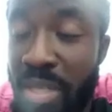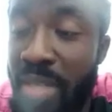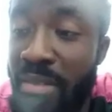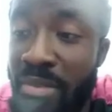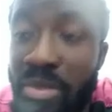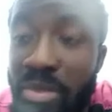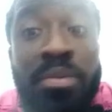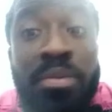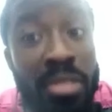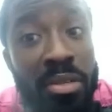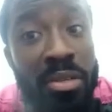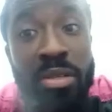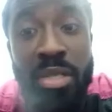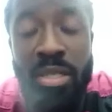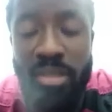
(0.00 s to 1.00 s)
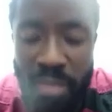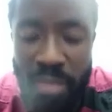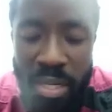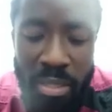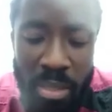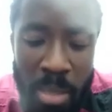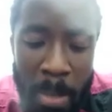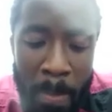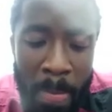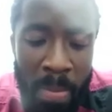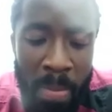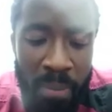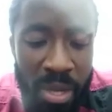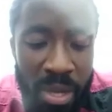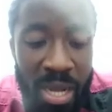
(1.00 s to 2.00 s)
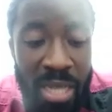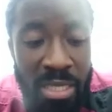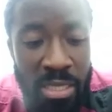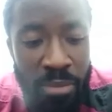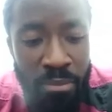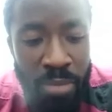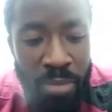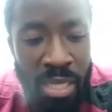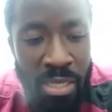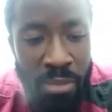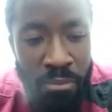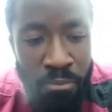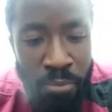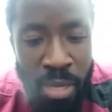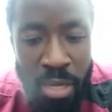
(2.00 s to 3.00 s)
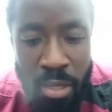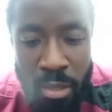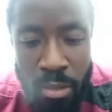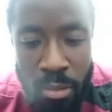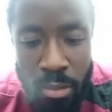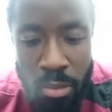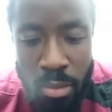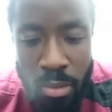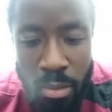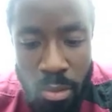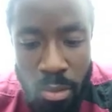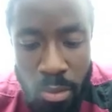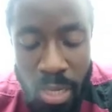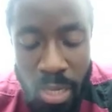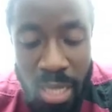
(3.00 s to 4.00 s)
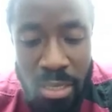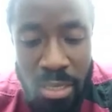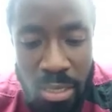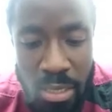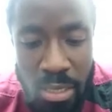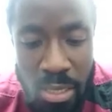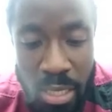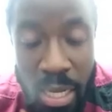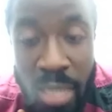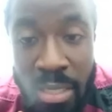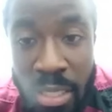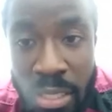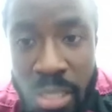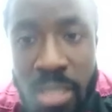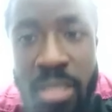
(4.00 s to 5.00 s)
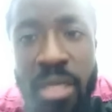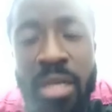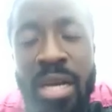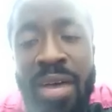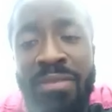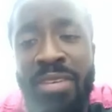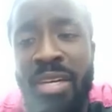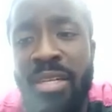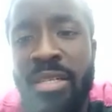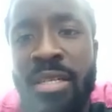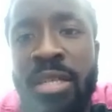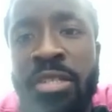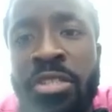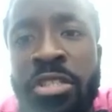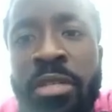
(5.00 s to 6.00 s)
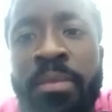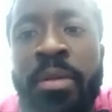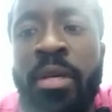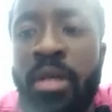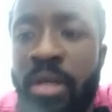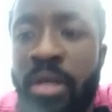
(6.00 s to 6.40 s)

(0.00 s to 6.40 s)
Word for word: fine. Tops 300 is fine. Then as a, as a medical, that's as, a, as an intern. After internship, the